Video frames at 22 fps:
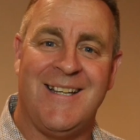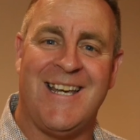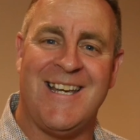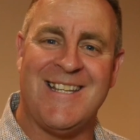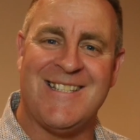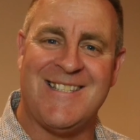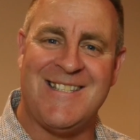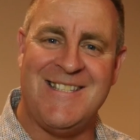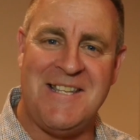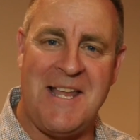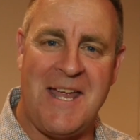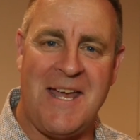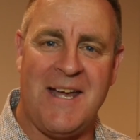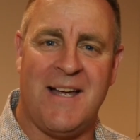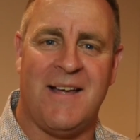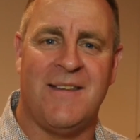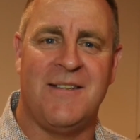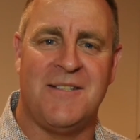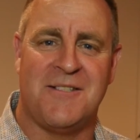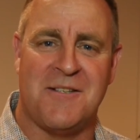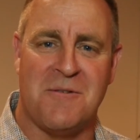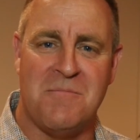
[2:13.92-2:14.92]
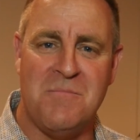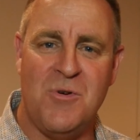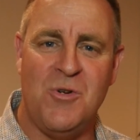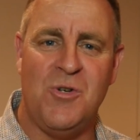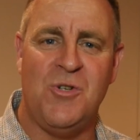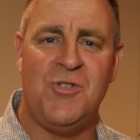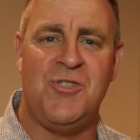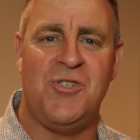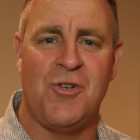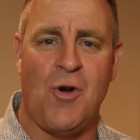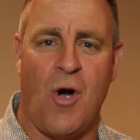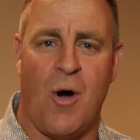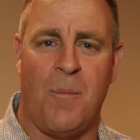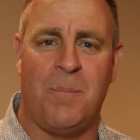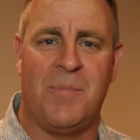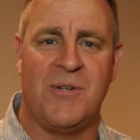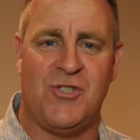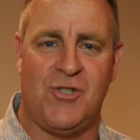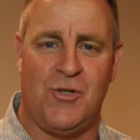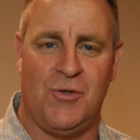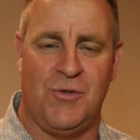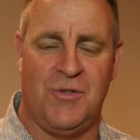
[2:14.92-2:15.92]
is now there's emerging
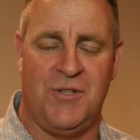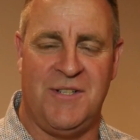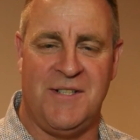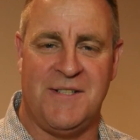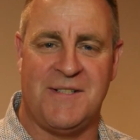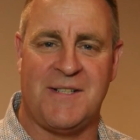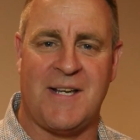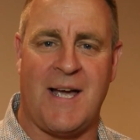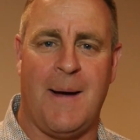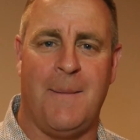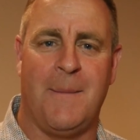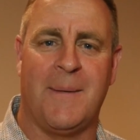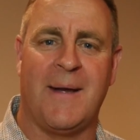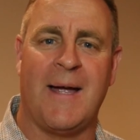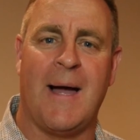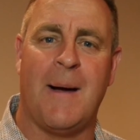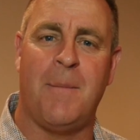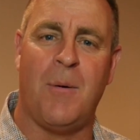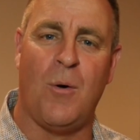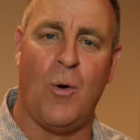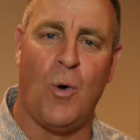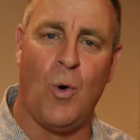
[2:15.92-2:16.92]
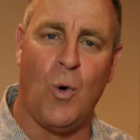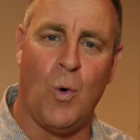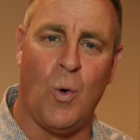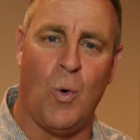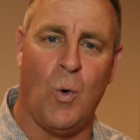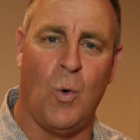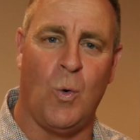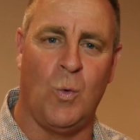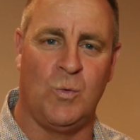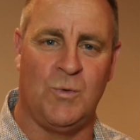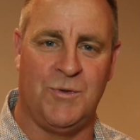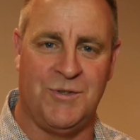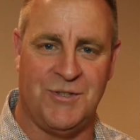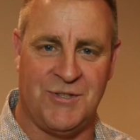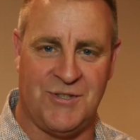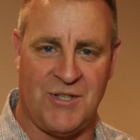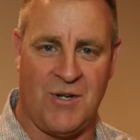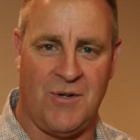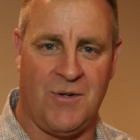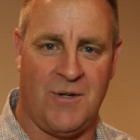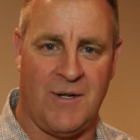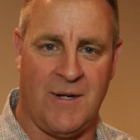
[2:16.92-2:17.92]
opportunities coming up all the
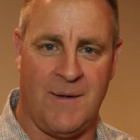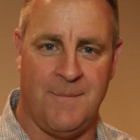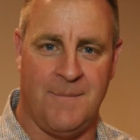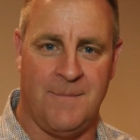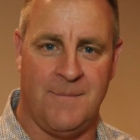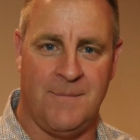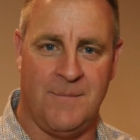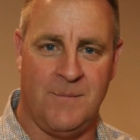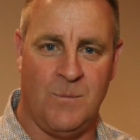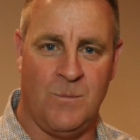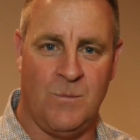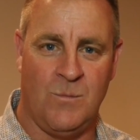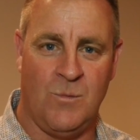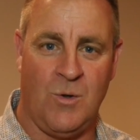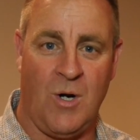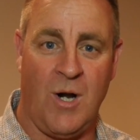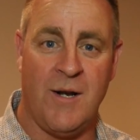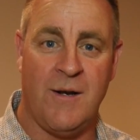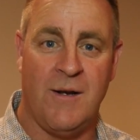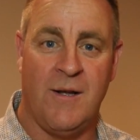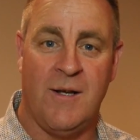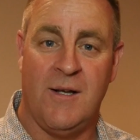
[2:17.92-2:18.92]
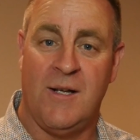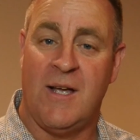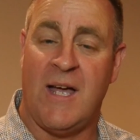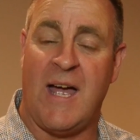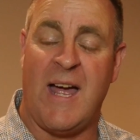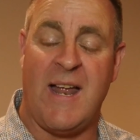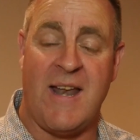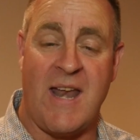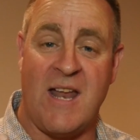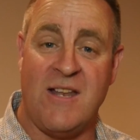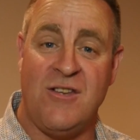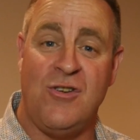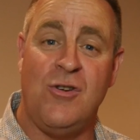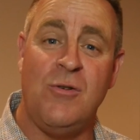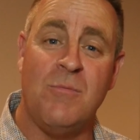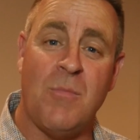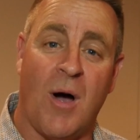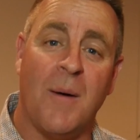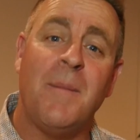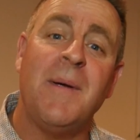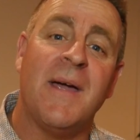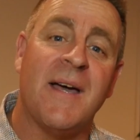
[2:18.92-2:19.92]
time, right? And you
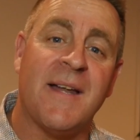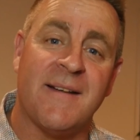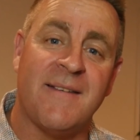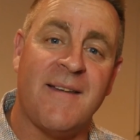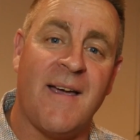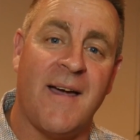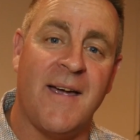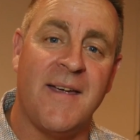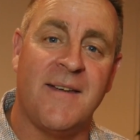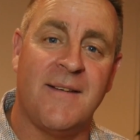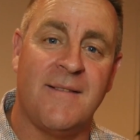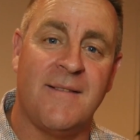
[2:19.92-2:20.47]
might be able to